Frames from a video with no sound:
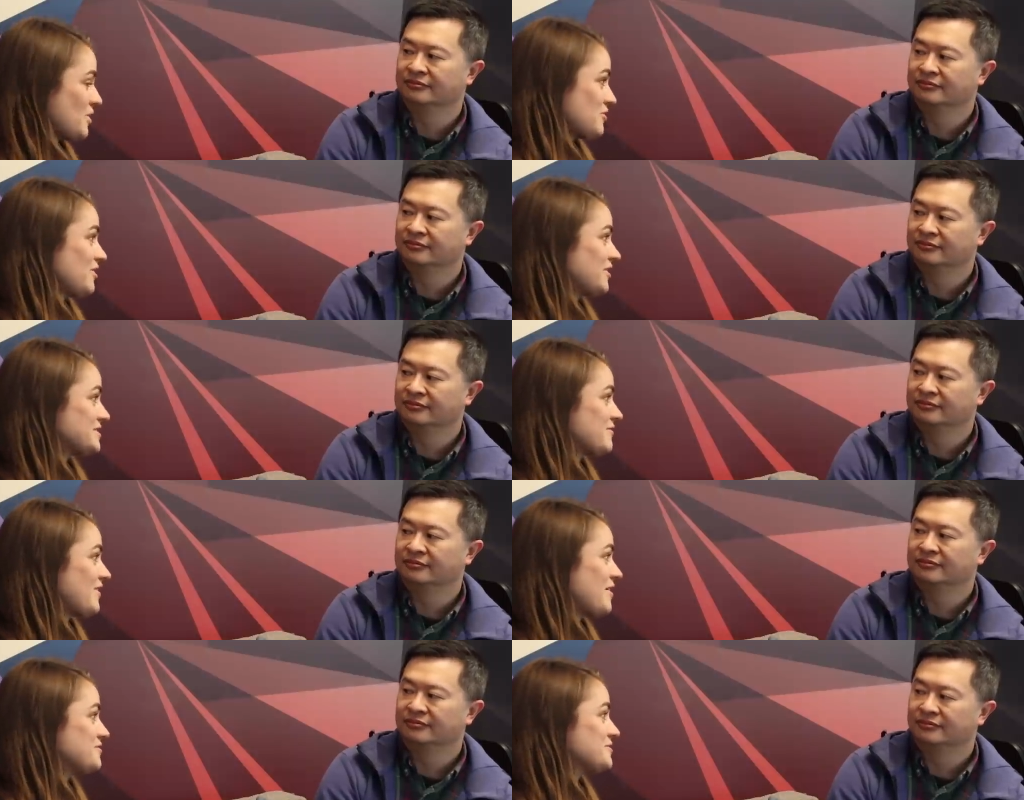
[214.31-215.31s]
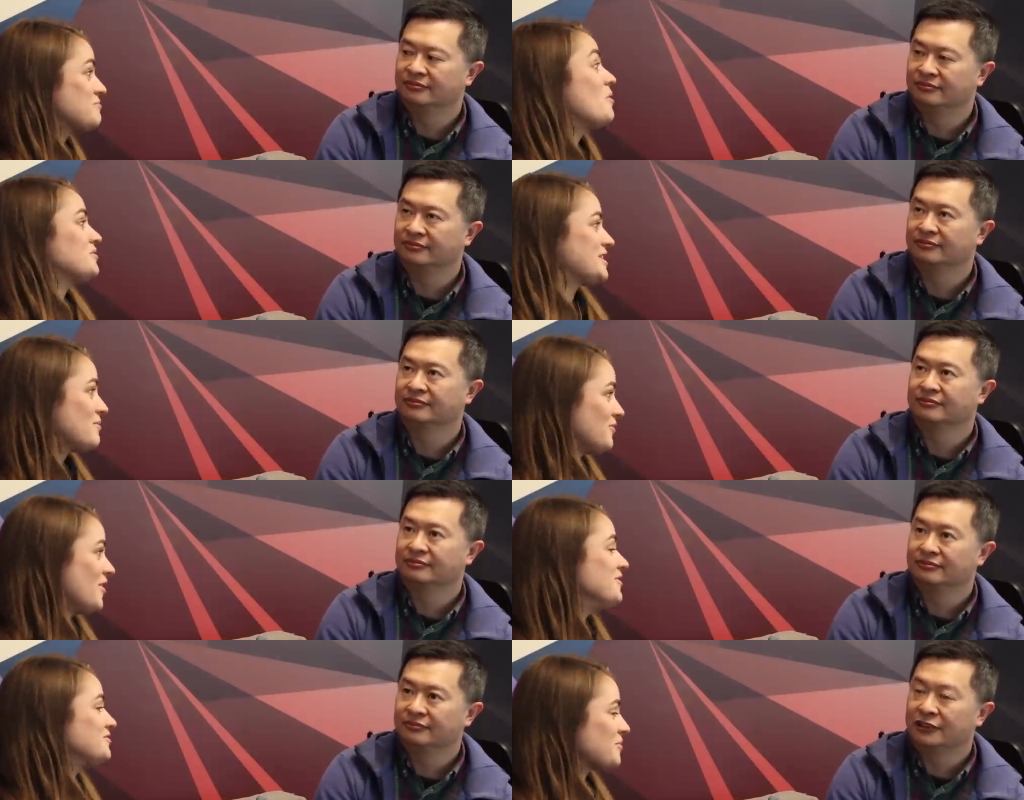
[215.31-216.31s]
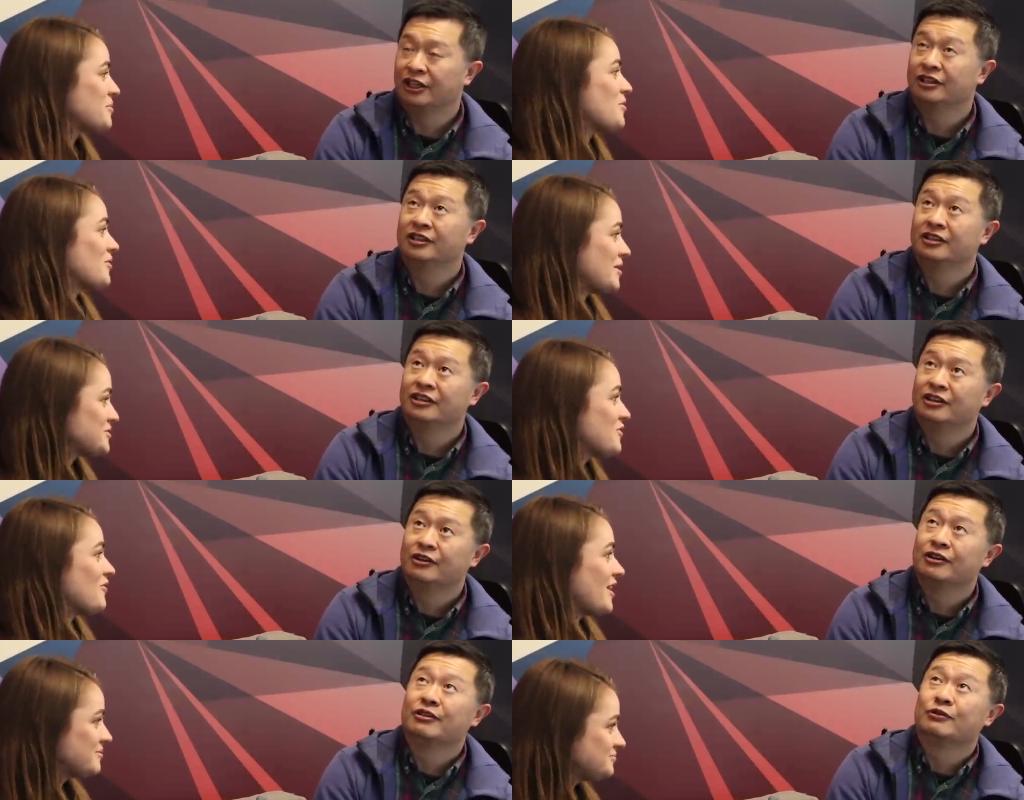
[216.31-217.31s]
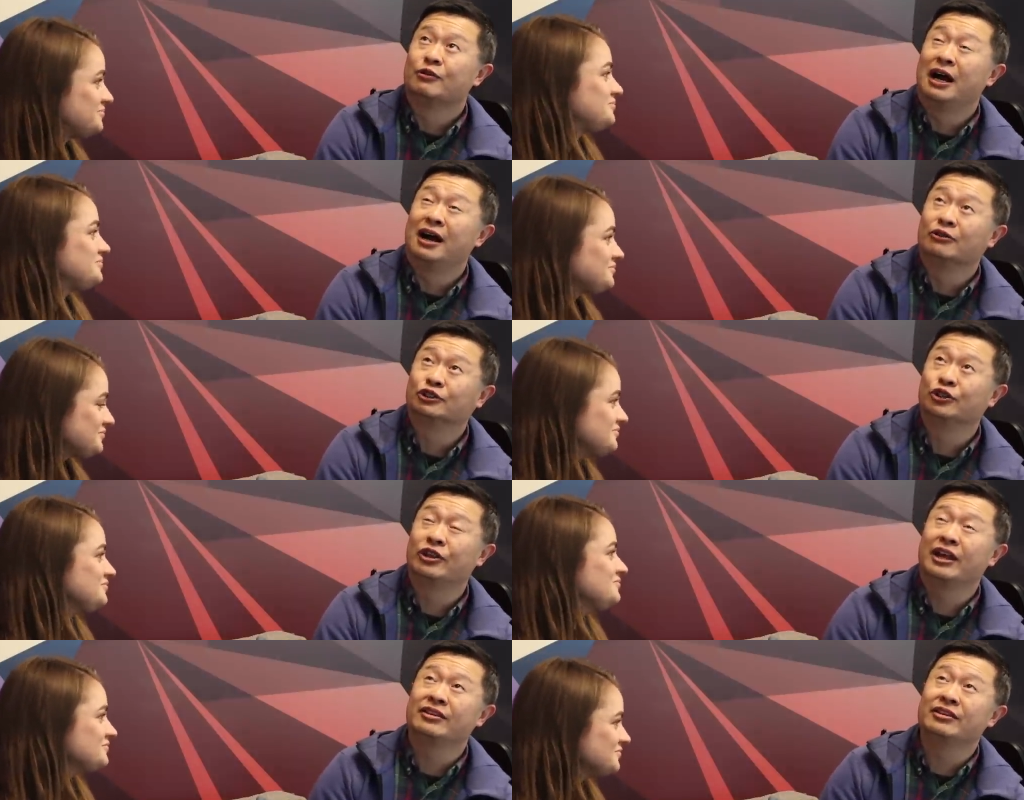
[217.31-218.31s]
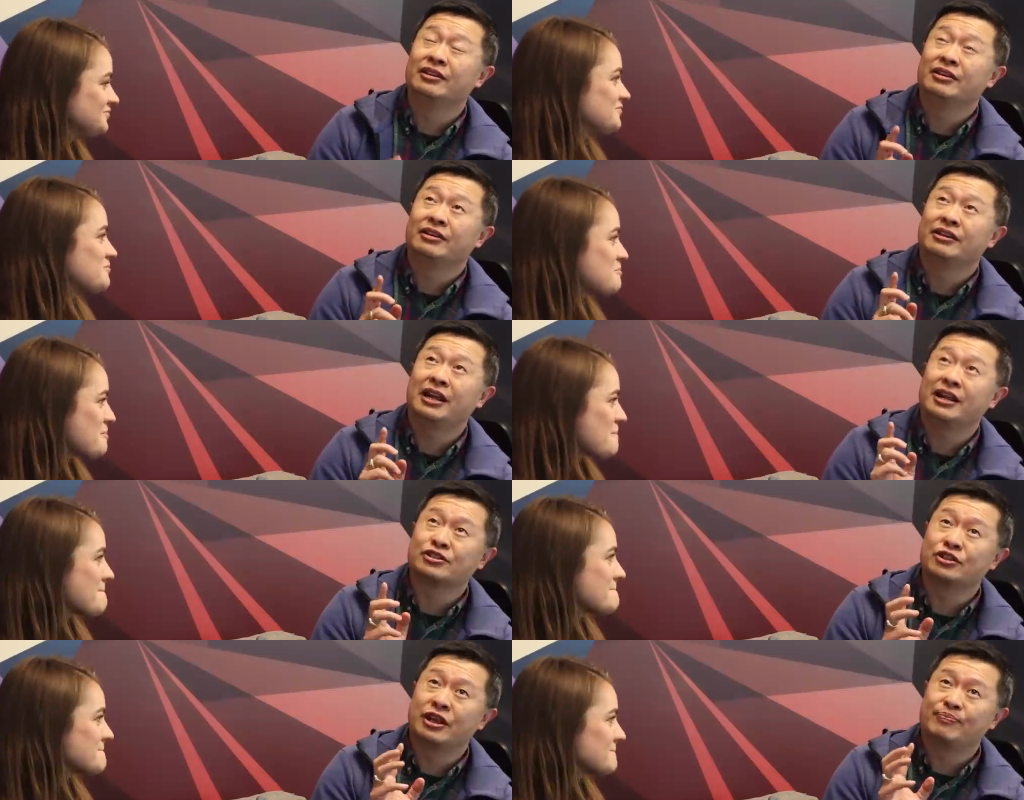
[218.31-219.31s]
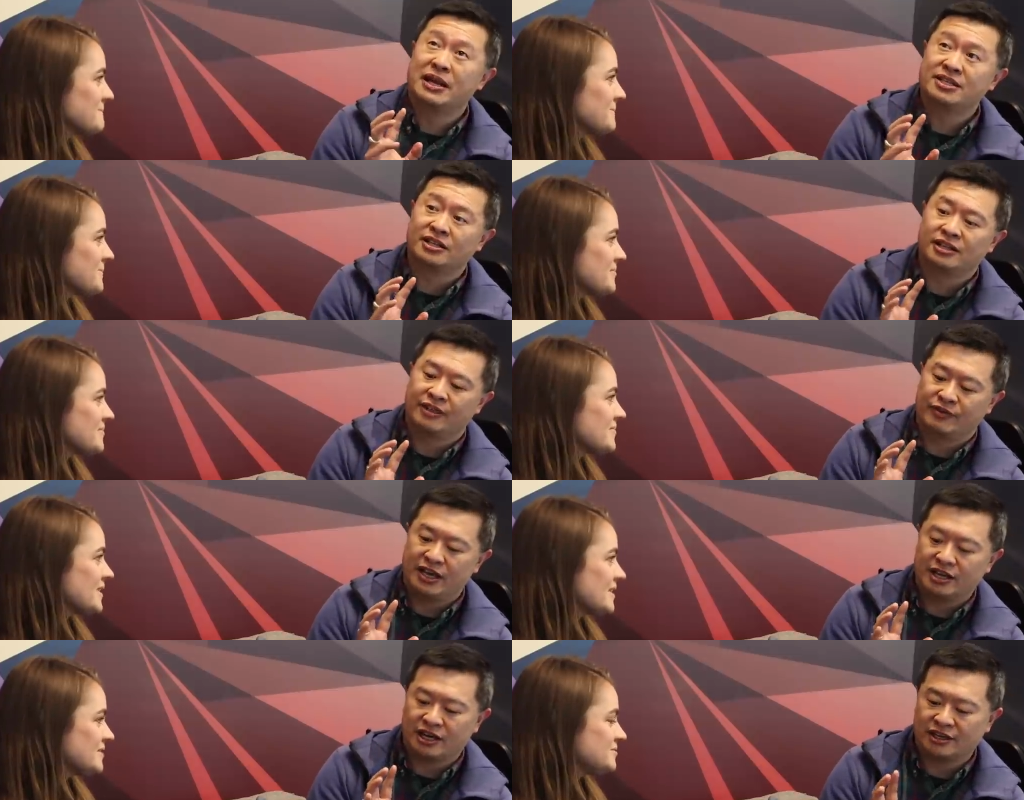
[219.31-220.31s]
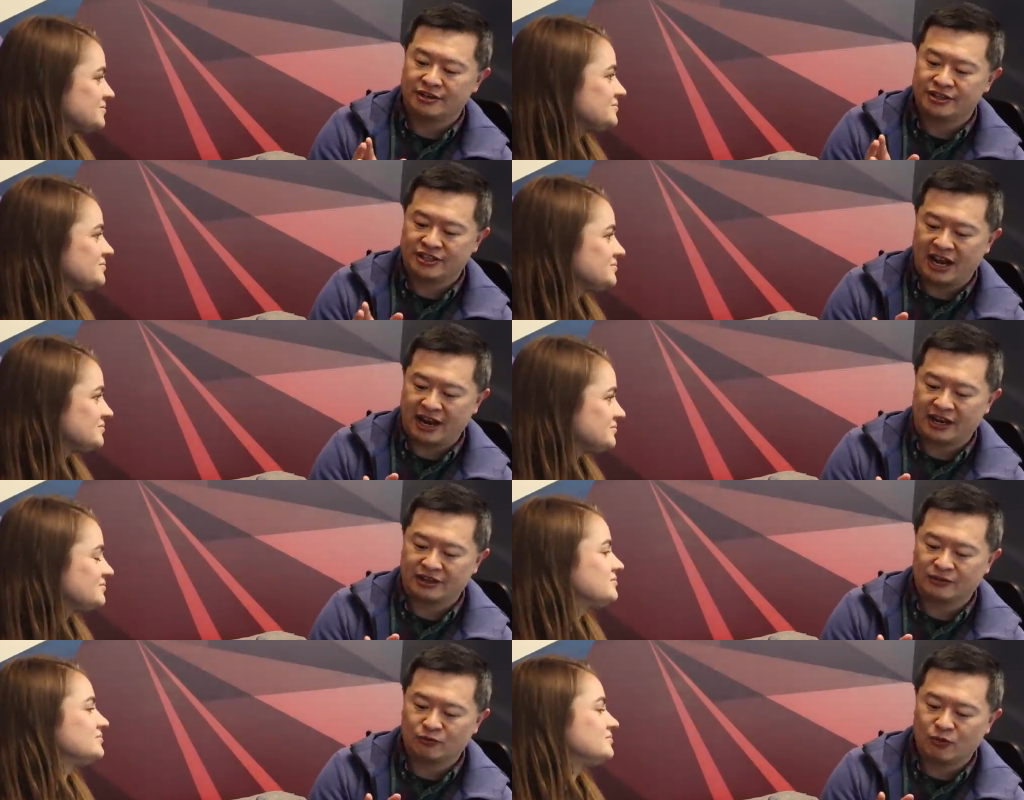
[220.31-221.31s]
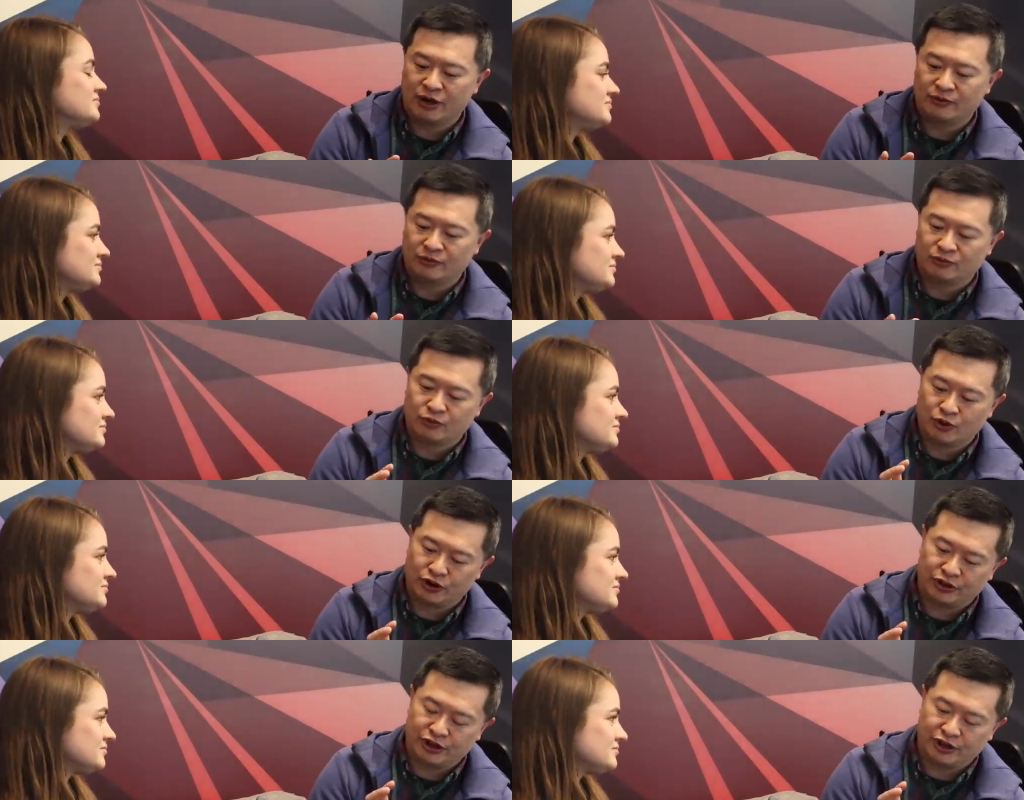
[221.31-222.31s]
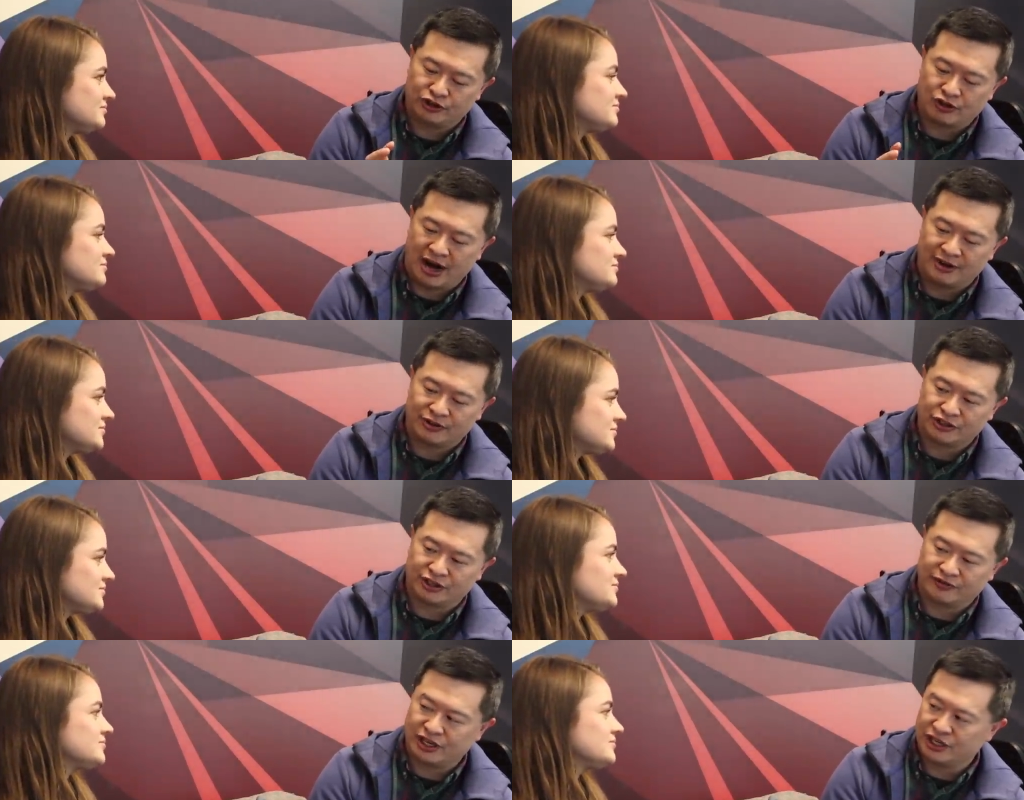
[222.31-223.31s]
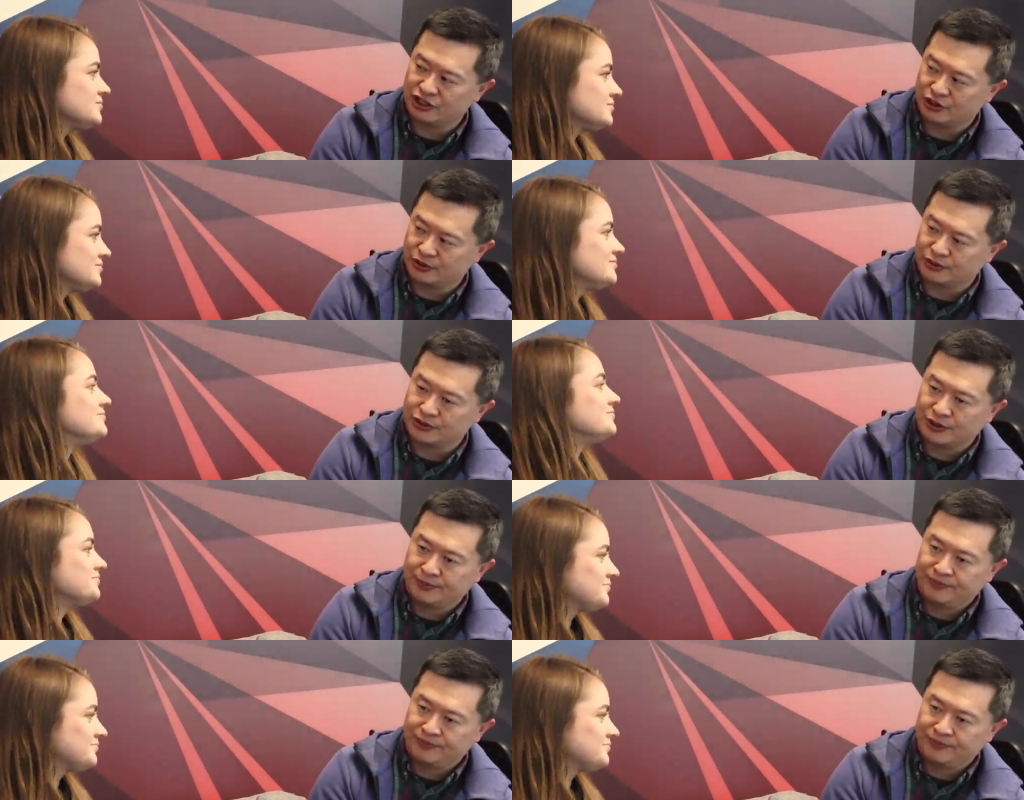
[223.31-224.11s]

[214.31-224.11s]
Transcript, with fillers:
Speaker 1: what creators have found most helpful from the program so far. Wow. So then, yeah, so they basically, if they can understand what were the drivers of the issues,